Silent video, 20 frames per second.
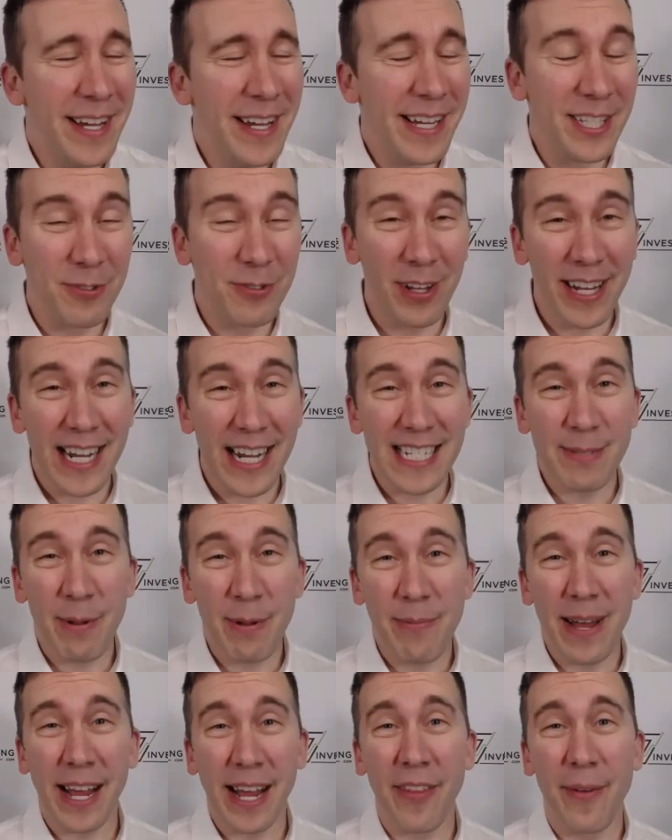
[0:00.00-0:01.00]
It's really nice to be
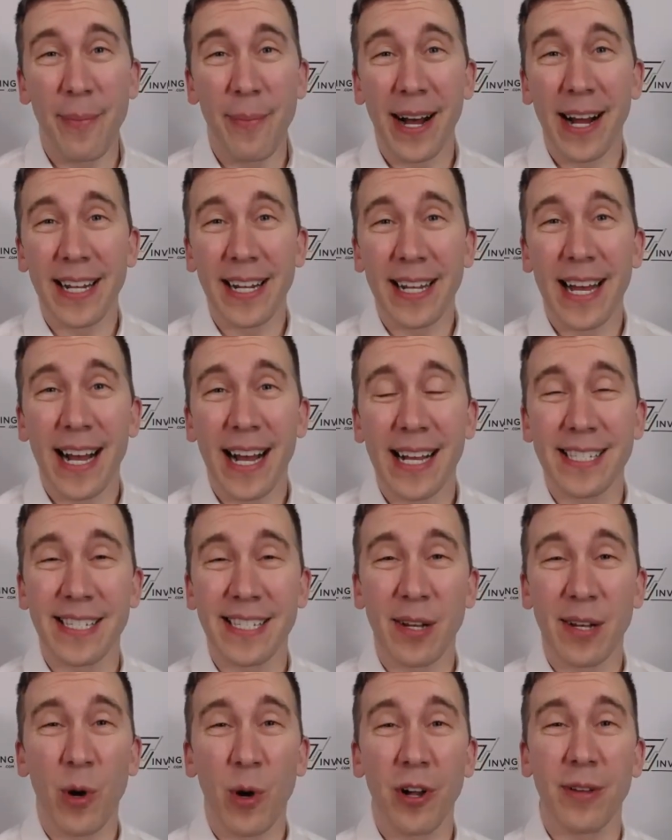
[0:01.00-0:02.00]
back on the podcast
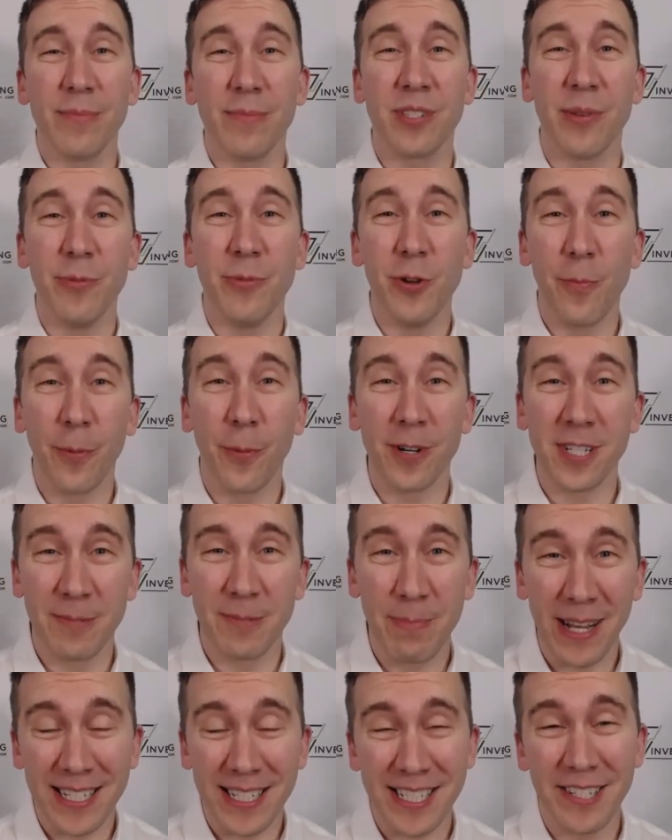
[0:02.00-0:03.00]
and welcome some new
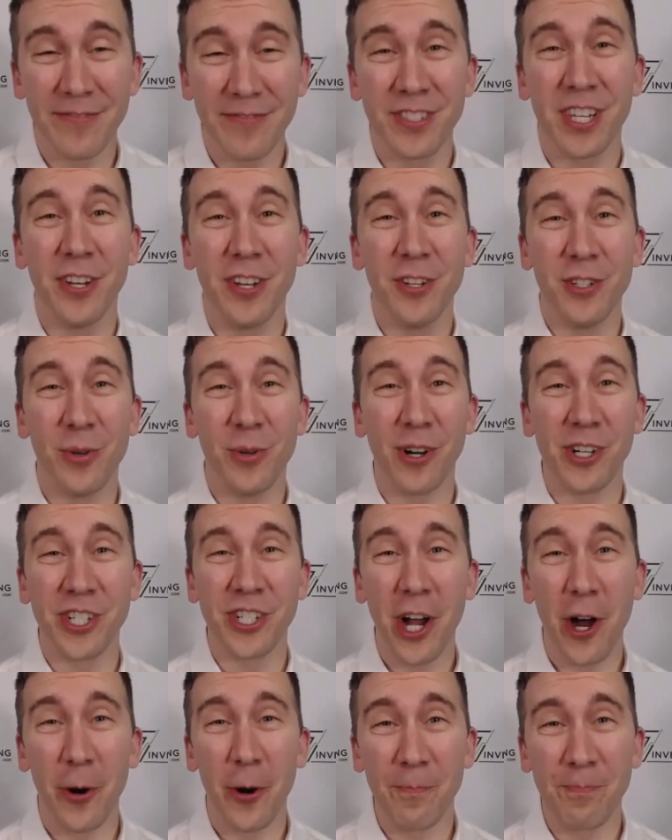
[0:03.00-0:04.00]
perspectives to our
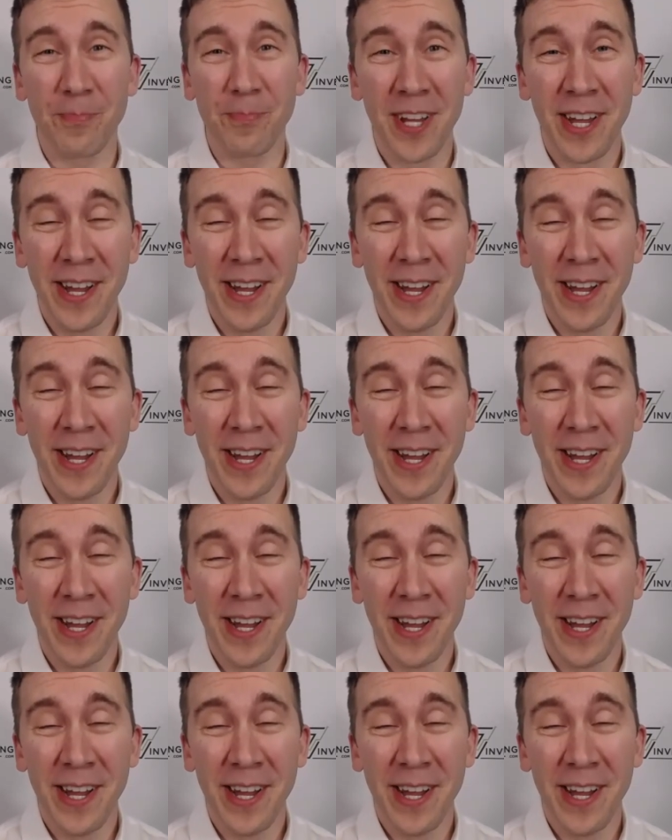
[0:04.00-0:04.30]
show.